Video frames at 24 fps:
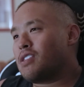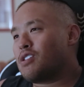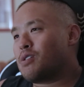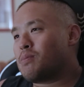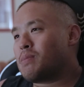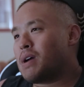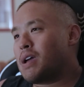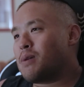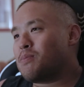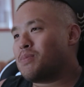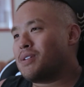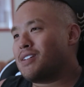
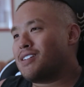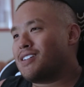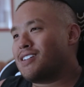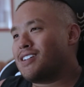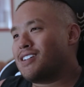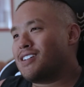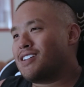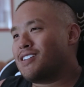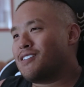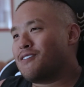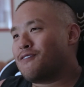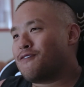might
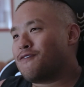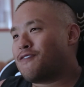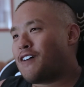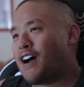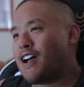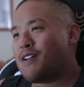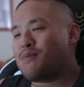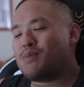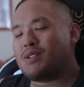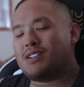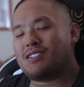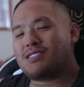be
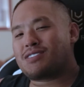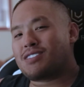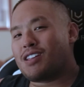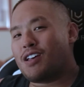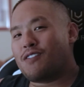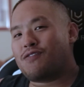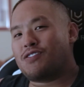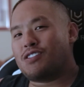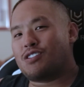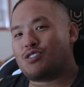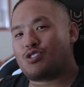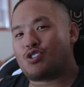5 minutes
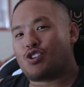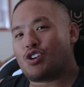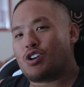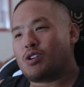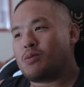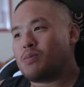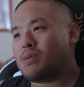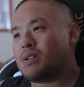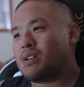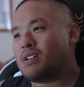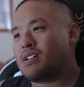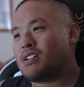left in the
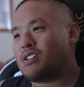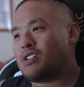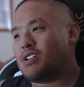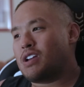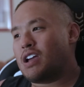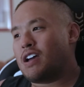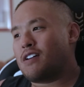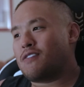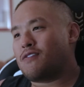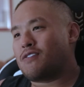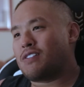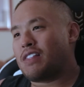tournament and you
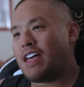have